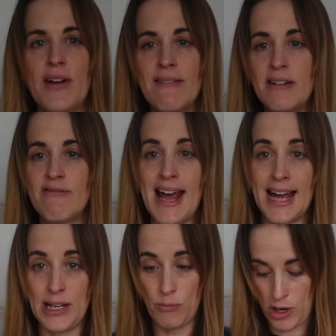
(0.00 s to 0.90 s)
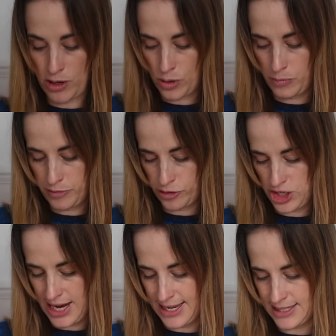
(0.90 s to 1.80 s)
very rarely work on
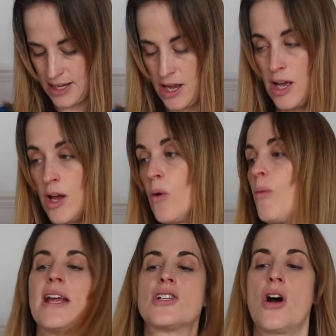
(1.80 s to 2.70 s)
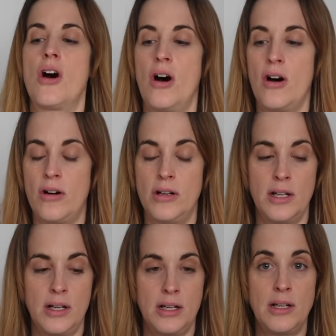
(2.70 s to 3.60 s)
projects which are
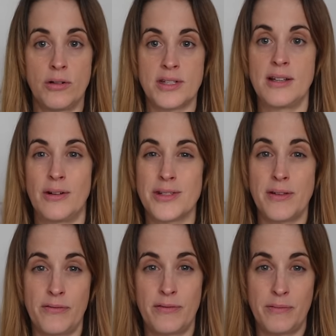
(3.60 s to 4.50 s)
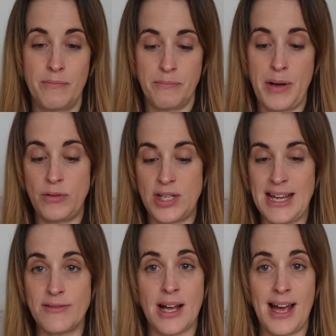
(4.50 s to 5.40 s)
lots and lots of
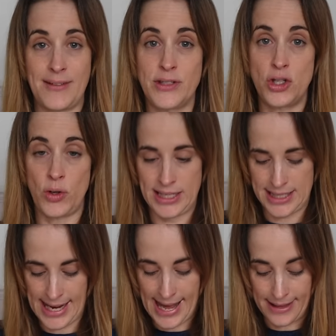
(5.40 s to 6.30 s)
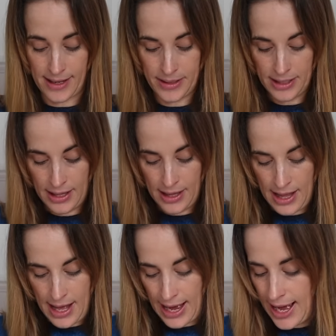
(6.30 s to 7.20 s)
motifs that I have to join together.
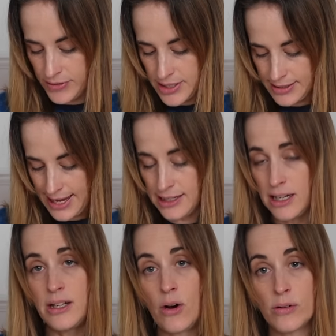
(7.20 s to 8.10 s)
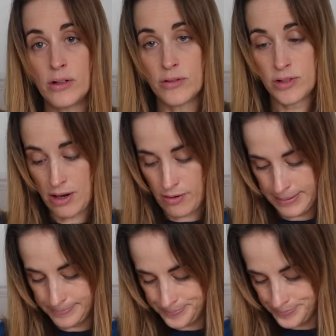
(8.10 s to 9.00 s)
I haven't done that in a long, long
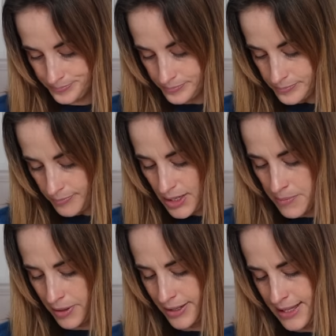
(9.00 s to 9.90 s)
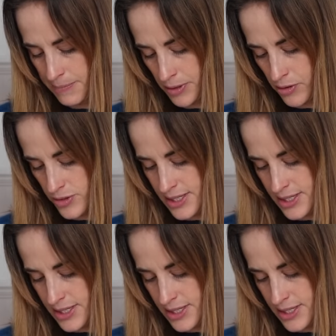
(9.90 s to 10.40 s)
time. But I think because